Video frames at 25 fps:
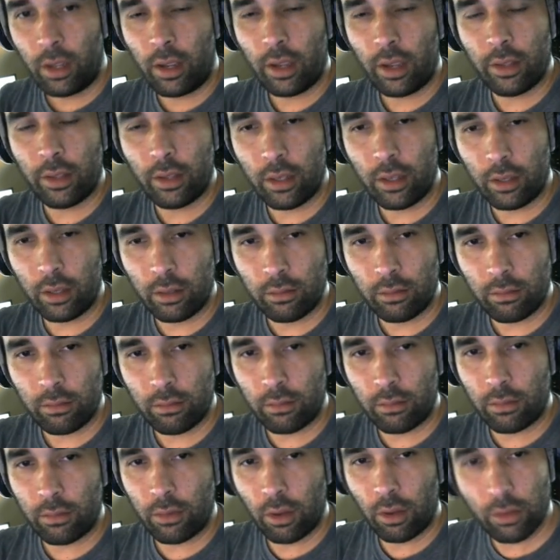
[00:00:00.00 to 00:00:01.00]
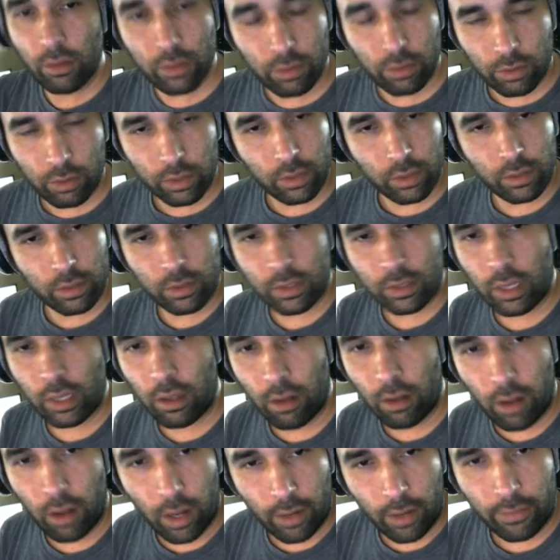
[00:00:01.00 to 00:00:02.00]
and then those are just
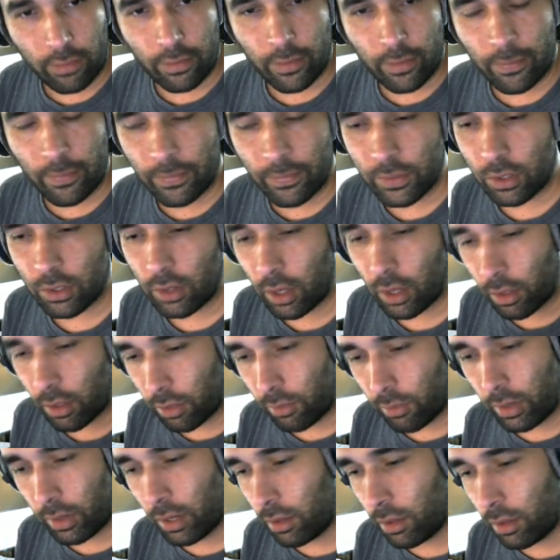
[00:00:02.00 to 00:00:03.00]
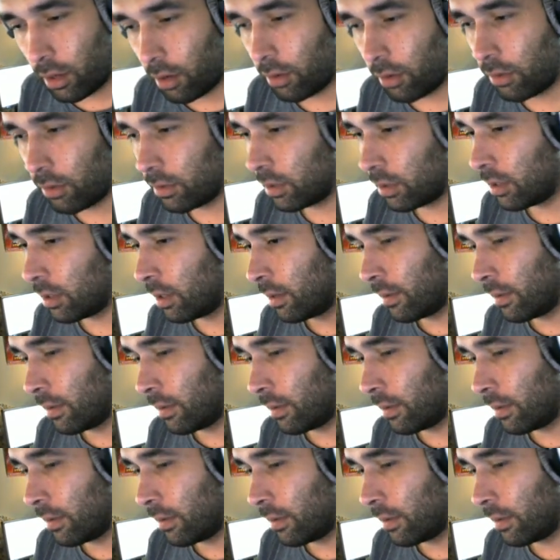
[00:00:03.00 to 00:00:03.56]
sell off. So you got 3 of those,